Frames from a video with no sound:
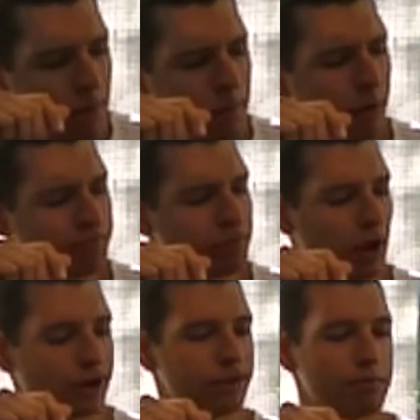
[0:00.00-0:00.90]
Well,
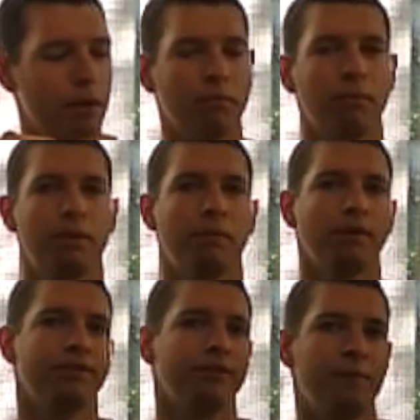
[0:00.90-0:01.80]
I'd say probably
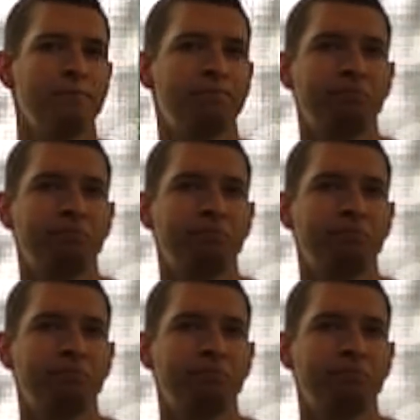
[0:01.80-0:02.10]
about the same.